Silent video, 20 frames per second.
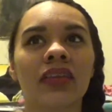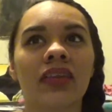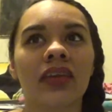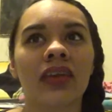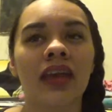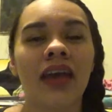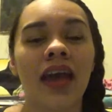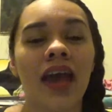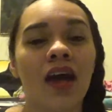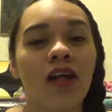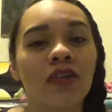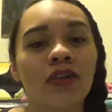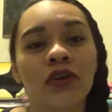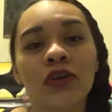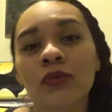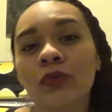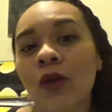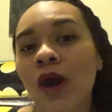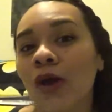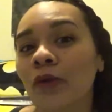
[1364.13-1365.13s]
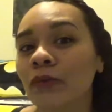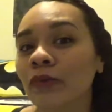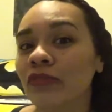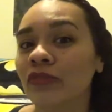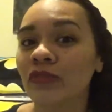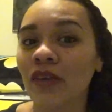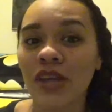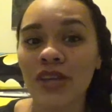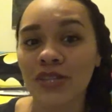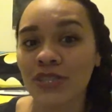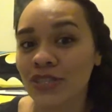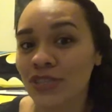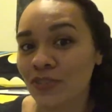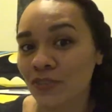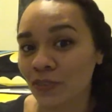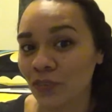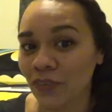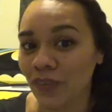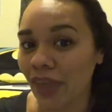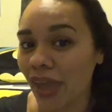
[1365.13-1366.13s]
Hal could want revenge
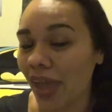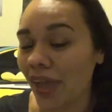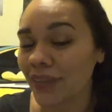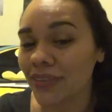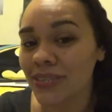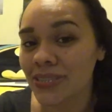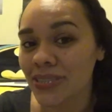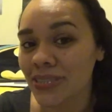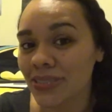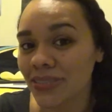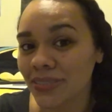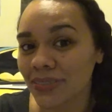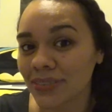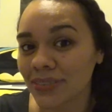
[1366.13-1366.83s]
for that.